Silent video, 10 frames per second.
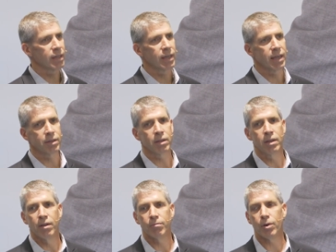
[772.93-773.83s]
Again,
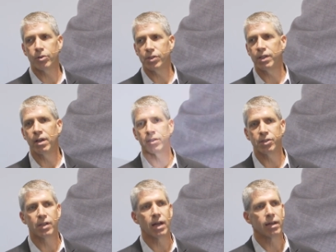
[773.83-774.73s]
focusing on
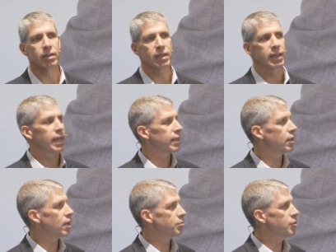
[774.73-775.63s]
style and
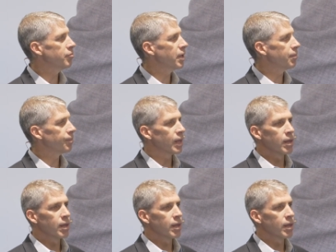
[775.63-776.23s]
analog movement,